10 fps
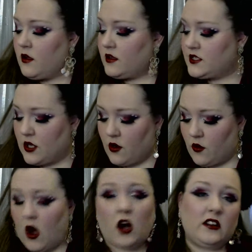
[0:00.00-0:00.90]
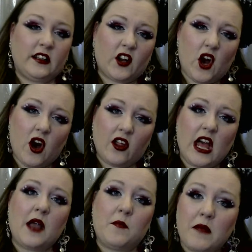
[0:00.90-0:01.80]
So all in all,
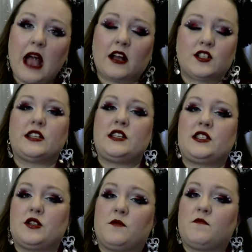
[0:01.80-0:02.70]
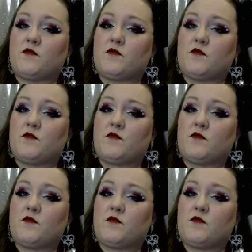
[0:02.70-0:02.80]
I'm actually still